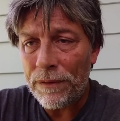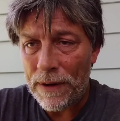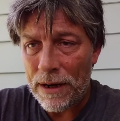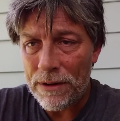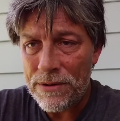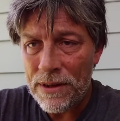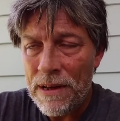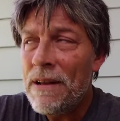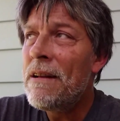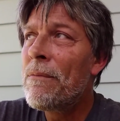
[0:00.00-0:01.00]
affairs.
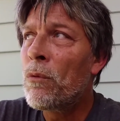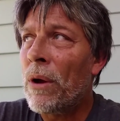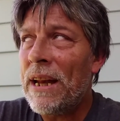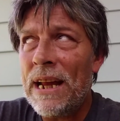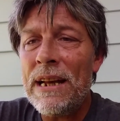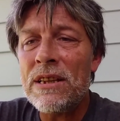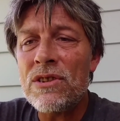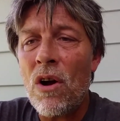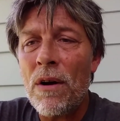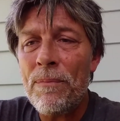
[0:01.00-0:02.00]
We need to
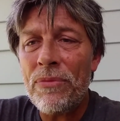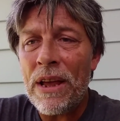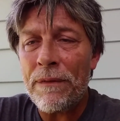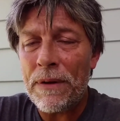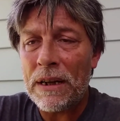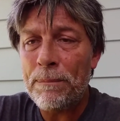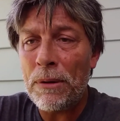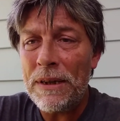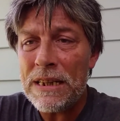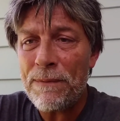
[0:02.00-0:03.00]
start, if a
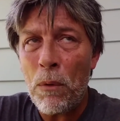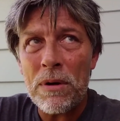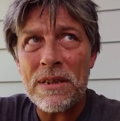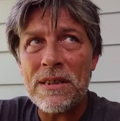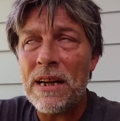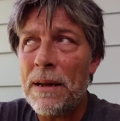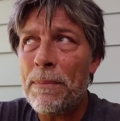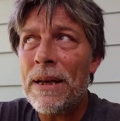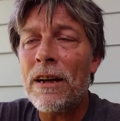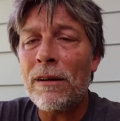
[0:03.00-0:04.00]
police force is going to
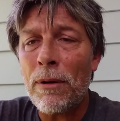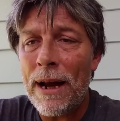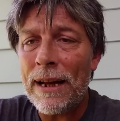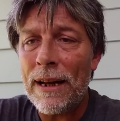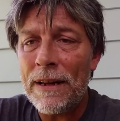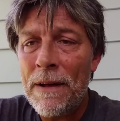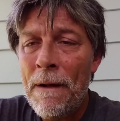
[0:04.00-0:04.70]
be accredited,